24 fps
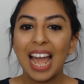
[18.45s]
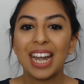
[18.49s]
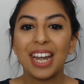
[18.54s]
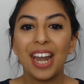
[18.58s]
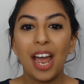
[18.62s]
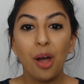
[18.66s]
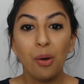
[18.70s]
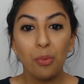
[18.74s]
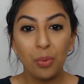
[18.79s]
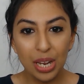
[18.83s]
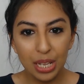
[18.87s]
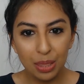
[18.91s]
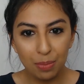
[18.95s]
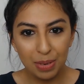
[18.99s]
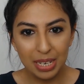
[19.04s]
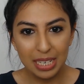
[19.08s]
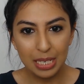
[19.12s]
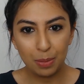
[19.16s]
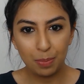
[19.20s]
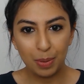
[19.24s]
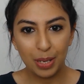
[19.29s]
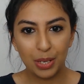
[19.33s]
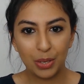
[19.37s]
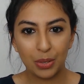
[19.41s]
Now, with
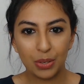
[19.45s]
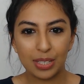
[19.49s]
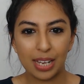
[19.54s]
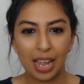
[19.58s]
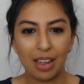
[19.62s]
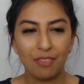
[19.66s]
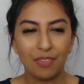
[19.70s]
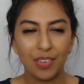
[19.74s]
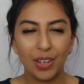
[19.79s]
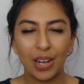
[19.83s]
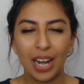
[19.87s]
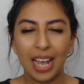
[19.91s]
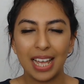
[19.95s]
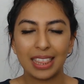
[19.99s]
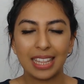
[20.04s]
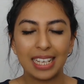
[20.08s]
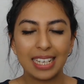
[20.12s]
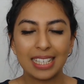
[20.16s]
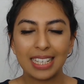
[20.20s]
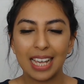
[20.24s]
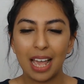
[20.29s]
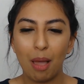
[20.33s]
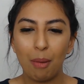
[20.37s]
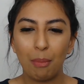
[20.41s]
missed pills, I feel like
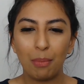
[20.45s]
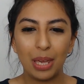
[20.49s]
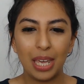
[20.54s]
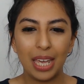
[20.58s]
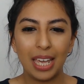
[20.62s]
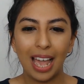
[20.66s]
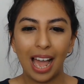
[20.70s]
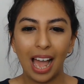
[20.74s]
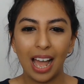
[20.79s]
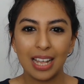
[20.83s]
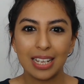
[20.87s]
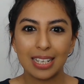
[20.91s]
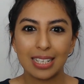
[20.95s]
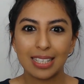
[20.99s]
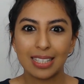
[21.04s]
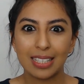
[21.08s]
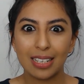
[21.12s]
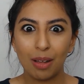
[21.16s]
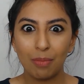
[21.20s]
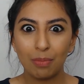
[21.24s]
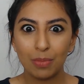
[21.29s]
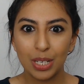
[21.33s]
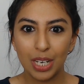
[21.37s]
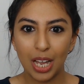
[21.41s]
this can be,
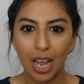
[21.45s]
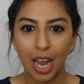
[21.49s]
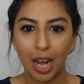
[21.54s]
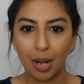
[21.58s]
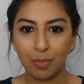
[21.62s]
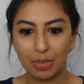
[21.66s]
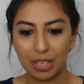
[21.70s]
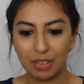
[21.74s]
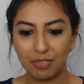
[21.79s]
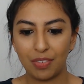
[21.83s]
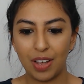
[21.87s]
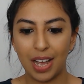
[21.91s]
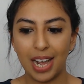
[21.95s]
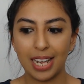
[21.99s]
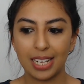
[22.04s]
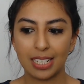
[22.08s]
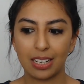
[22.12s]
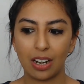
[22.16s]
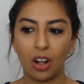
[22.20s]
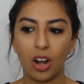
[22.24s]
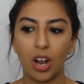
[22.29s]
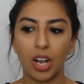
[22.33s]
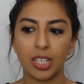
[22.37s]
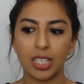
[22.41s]
sometimes at
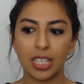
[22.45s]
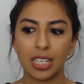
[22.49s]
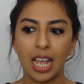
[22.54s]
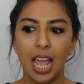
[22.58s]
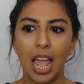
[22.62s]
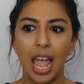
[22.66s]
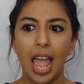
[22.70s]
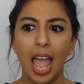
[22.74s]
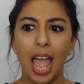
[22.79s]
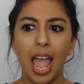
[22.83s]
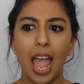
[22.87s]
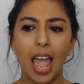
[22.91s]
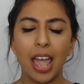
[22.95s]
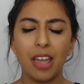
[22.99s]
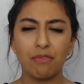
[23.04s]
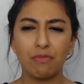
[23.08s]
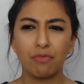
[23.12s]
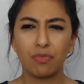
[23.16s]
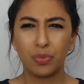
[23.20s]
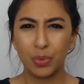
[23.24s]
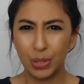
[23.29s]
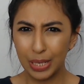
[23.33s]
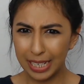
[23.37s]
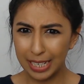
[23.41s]
first glance,
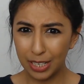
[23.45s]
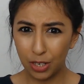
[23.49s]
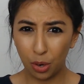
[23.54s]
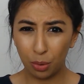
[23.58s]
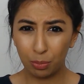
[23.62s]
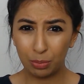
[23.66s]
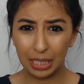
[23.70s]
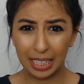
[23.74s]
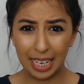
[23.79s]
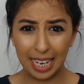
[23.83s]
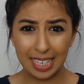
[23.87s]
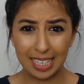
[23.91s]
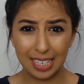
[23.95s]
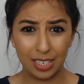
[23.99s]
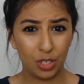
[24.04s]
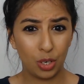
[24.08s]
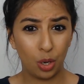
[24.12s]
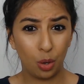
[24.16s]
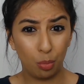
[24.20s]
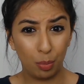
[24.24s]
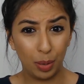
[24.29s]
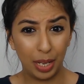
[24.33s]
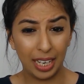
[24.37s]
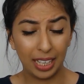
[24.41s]
a really complicated
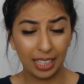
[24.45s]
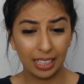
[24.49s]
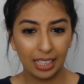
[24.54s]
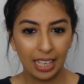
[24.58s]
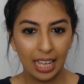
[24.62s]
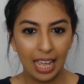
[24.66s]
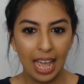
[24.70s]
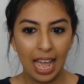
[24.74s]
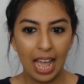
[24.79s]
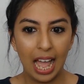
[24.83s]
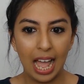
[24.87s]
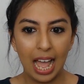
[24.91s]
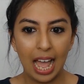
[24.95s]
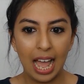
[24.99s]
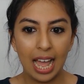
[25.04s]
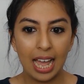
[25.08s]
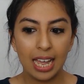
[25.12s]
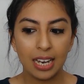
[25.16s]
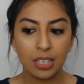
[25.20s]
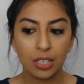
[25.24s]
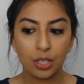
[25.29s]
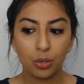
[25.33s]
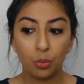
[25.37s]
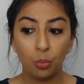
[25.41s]
topic.
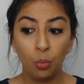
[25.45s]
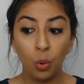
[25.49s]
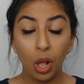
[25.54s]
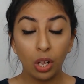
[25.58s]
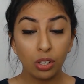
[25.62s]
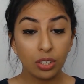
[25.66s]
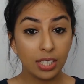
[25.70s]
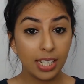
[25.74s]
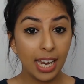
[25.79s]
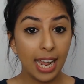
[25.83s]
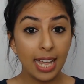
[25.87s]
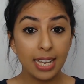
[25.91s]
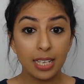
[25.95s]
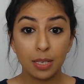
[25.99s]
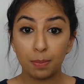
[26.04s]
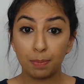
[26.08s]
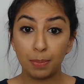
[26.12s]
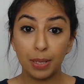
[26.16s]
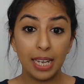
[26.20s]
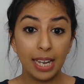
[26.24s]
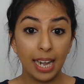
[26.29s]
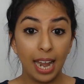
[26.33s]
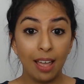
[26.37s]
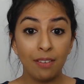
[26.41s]
And whilst, yes,
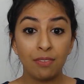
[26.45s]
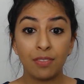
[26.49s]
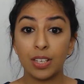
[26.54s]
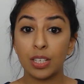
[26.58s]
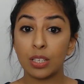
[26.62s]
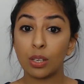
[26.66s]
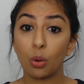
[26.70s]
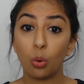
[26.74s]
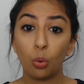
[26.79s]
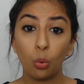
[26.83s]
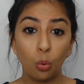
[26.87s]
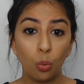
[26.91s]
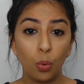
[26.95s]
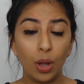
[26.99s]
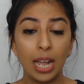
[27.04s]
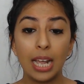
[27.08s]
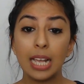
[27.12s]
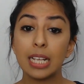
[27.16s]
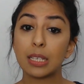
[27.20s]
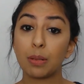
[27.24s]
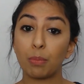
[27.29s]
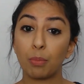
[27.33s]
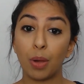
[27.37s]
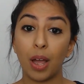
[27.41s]
BNF is
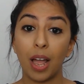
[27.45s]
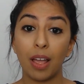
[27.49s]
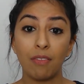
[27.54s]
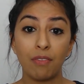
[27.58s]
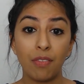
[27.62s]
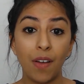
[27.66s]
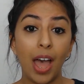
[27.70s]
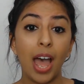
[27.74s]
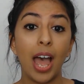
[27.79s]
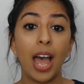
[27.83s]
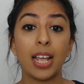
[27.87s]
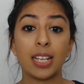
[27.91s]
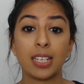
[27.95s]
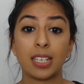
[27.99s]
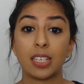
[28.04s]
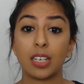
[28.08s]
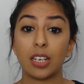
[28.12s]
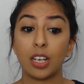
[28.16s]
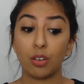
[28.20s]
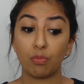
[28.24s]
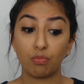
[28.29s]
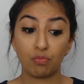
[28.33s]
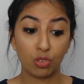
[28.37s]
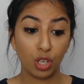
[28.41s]
always my
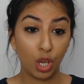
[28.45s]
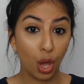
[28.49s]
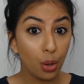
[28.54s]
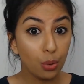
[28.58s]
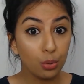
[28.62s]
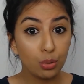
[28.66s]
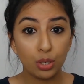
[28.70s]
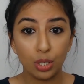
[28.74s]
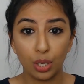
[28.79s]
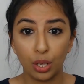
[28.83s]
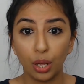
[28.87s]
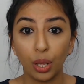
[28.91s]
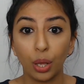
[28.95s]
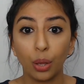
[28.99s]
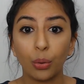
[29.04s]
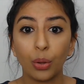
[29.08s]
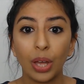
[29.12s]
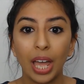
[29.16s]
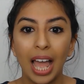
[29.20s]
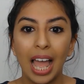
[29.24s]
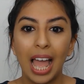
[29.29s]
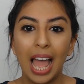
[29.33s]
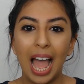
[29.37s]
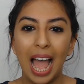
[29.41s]
first go-to,
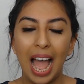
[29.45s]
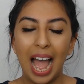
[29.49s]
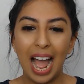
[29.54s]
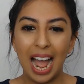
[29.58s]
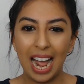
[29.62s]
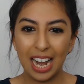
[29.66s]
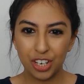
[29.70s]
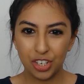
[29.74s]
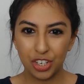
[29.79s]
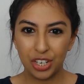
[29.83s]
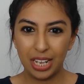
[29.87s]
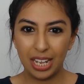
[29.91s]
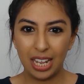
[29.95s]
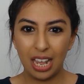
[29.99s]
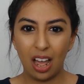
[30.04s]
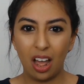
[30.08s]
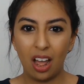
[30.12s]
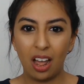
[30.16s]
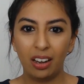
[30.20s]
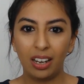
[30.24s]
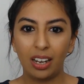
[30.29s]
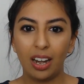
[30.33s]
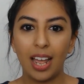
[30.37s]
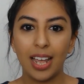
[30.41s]
actually,
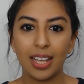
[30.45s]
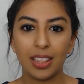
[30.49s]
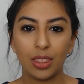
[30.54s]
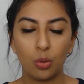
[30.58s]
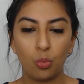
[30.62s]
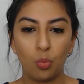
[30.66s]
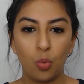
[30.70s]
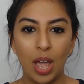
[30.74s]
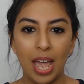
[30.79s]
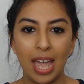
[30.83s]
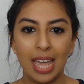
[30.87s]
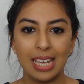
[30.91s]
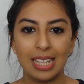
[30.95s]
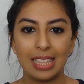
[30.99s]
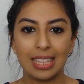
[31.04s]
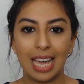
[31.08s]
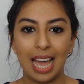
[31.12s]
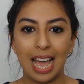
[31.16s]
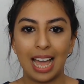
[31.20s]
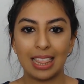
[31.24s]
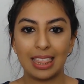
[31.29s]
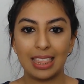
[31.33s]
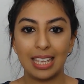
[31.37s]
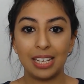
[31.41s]
I like the way
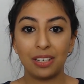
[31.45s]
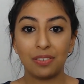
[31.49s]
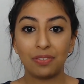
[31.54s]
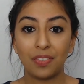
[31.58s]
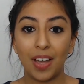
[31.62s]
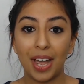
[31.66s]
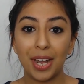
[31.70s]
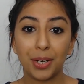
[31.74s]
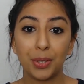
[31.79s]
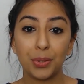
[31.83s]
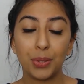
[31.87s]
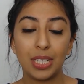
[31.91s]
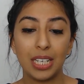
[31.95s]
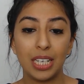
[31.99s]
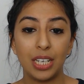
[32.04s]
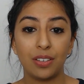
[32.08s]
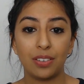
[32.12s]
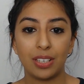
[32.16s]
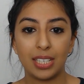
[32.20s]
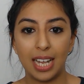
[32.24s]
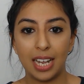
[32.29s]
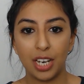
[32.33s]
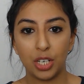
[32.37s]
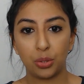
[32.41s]
that the Faculty
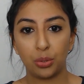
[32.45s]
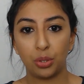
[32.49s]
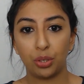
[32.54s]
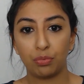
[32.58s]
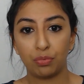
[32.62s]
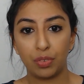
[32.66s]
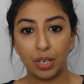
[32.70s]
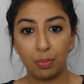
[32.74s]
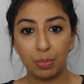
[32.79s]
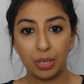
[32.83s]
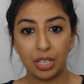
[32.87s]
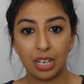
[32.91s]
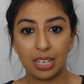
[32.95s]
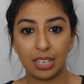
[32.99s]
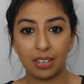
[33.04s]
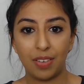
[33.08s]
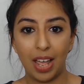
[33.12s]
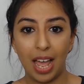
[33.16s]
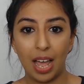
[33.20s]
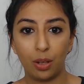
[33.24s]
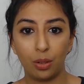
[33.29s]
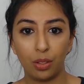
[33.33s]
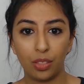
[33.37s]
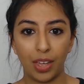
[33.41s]
of Sexual and
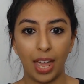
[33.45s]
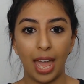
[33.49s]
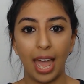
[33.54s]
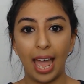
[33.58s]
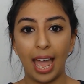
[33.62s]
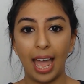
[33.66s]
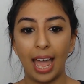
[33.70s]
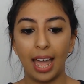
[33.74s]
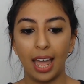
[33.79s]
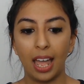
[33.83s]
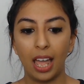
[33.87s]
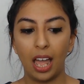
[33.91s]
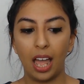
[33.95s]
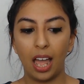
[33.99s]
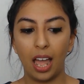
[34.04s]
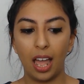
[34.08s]
Reproductive Healthcare,